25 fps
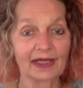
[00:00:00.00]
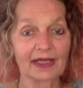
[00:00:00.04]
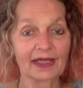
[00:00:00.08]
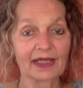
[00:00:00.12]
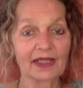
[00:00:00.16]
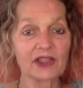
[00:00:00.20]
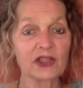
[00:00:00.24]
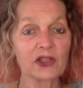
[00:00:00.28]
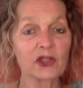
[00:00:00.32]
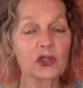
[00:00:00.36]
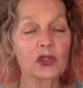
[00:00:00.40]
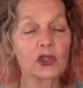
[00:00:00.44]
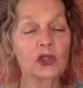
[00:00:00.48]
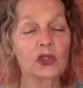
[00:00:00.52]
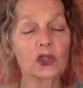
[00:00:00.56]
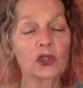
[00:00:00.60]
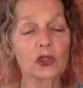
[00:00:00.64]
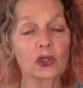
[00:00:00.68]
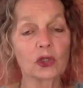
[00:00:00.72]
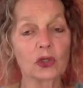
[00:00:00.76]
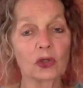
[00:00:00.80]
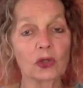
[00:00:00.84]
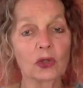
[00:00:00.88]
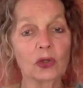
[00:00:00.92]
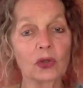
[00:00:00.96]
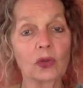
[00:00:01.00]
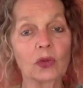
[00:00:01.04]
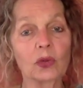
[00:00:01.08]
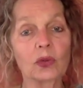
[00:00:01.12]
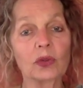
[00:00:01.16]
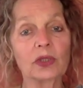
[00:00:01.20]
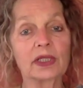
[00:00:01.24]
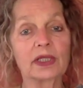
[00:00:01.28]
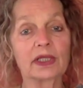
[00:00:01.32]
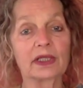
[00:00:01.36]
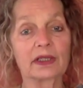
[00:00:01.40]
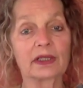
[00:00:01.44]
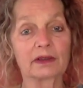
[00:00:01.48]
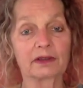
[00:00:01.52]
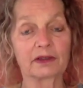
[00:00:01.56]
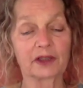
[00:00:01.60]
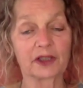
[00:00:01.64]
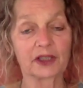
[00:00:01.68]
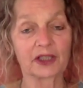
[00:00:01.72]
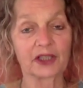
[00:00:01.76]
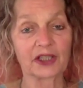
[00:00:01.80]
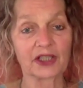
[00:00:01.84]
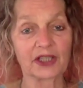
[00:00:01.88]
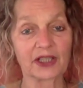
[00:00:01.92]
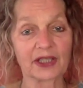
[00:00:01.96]
It's so
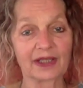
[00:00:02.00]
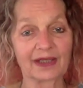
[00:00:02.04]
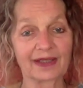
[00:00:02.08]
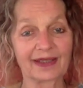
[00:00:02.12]
different